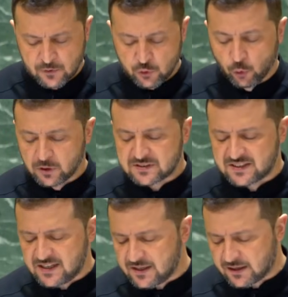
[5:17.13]
You all
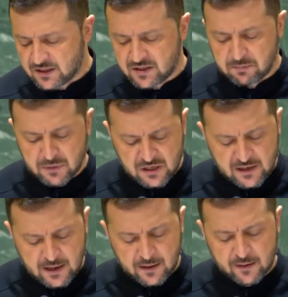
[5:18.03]
see in the
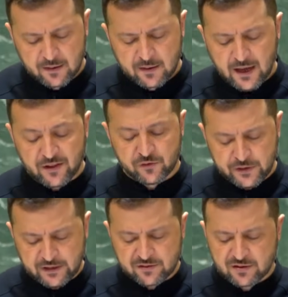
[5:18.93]
media and
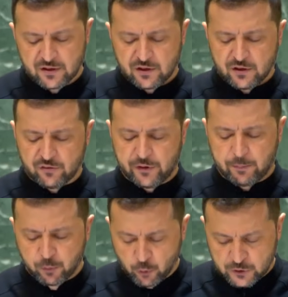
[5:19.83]
read in
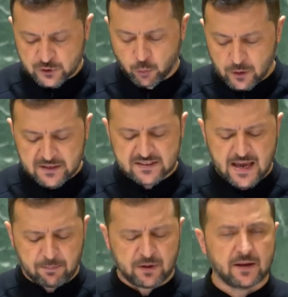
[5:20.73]
reports what is
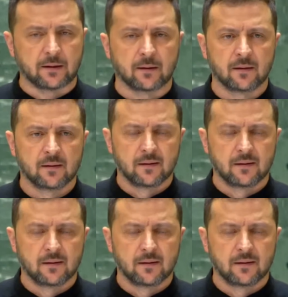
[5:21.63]
happening